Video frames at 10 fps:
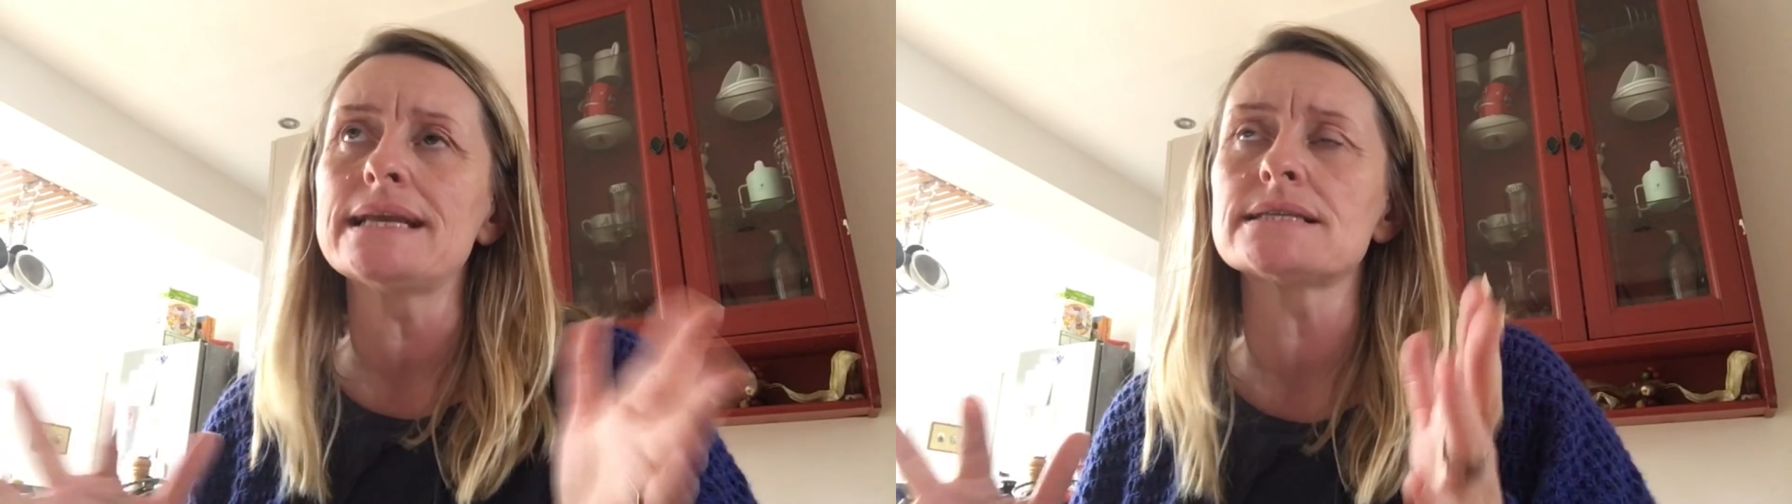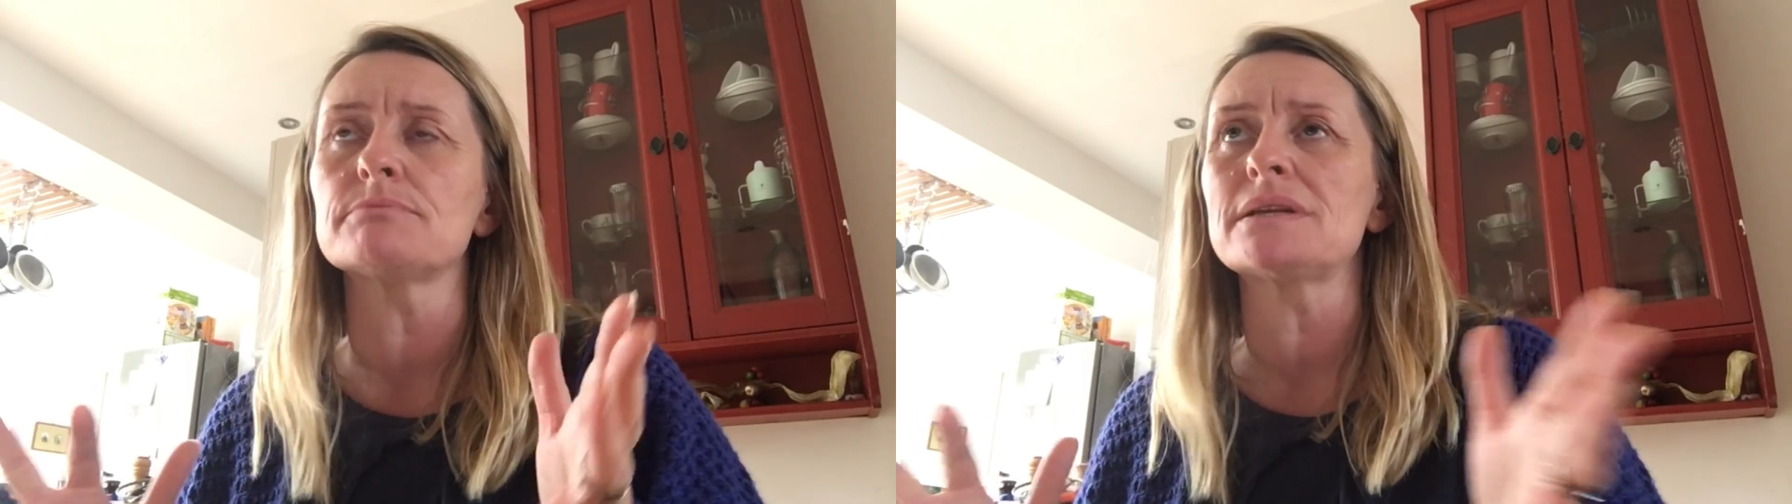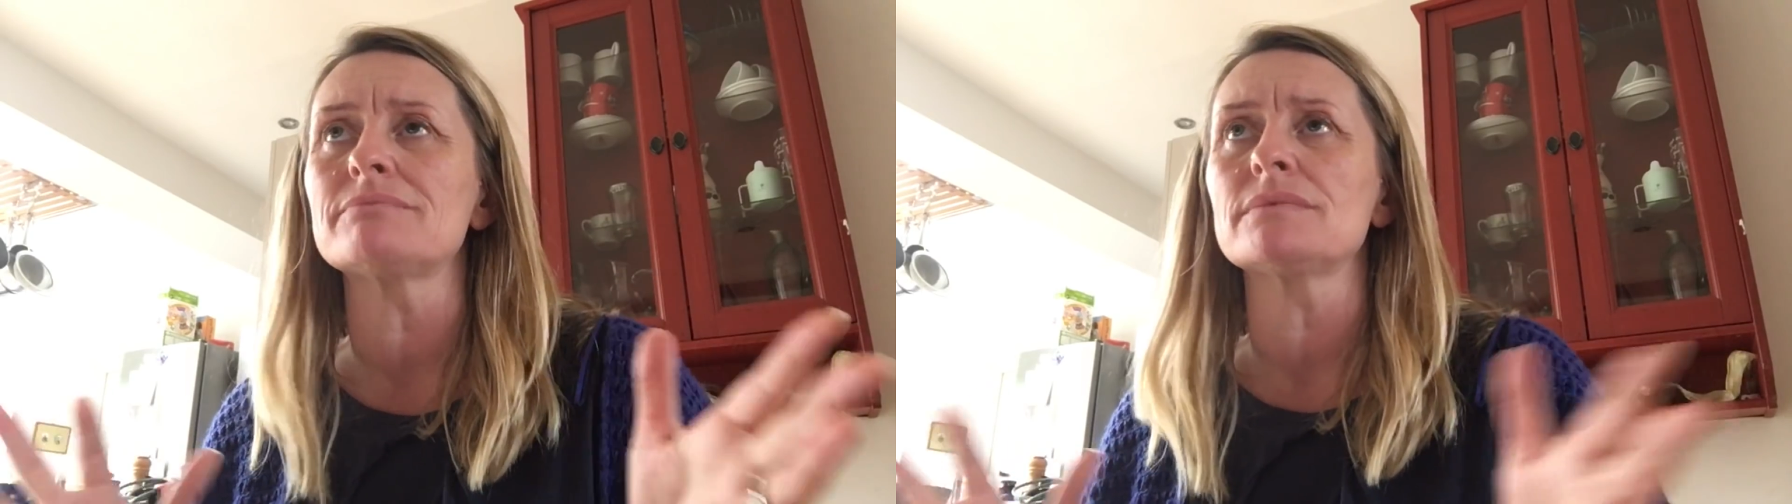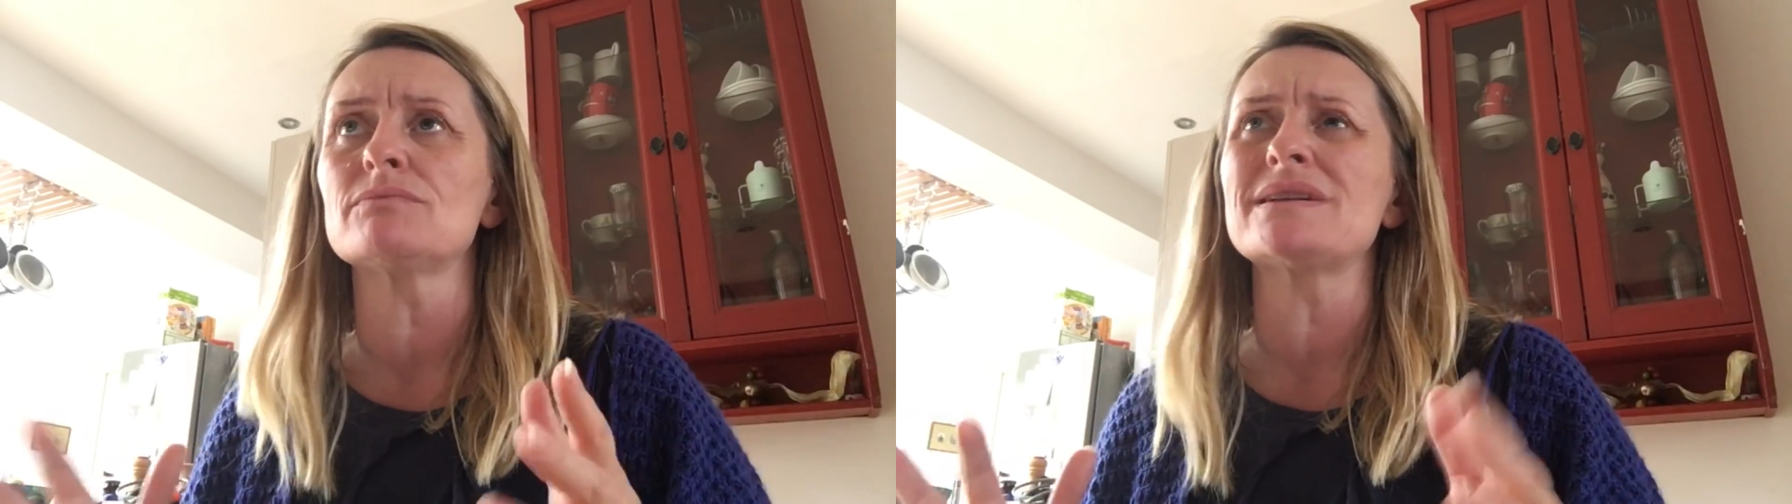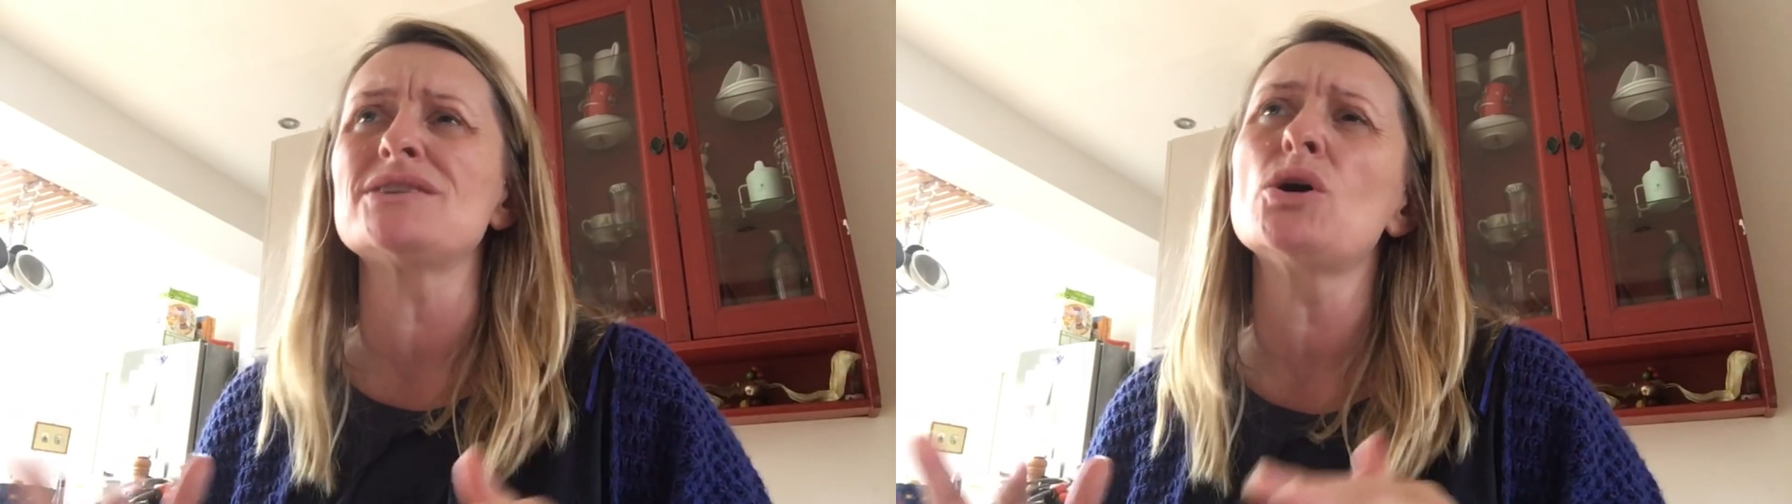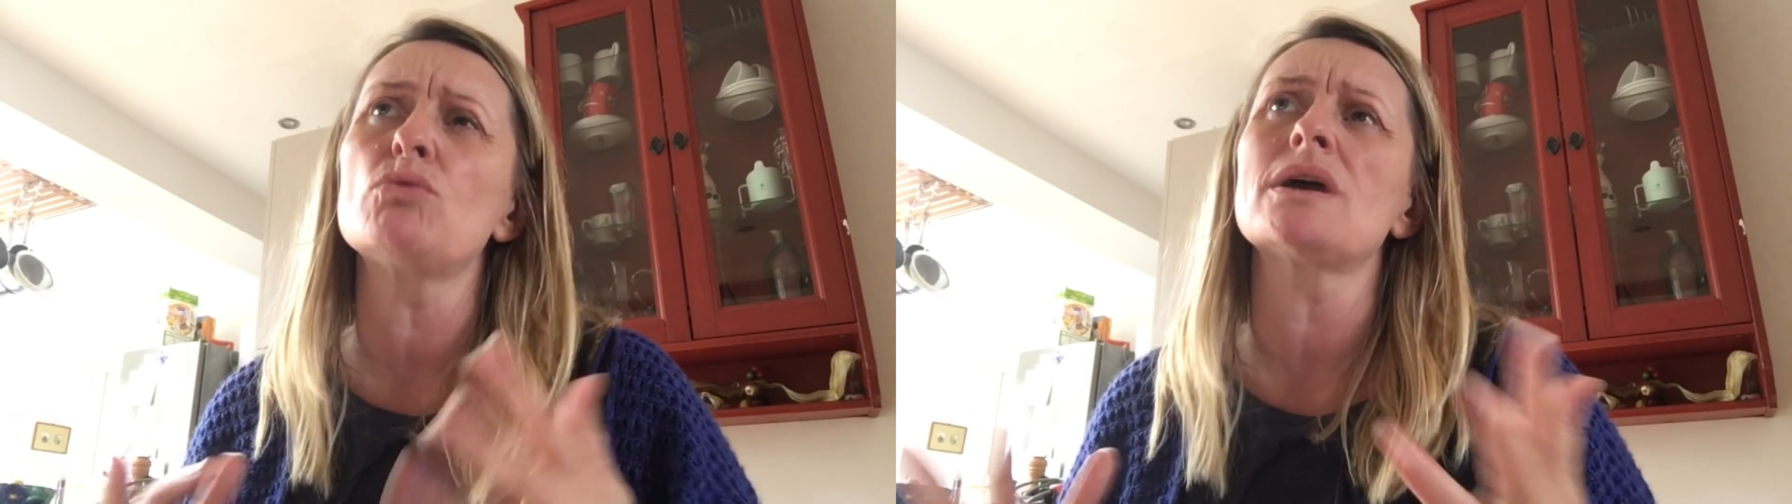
is. No,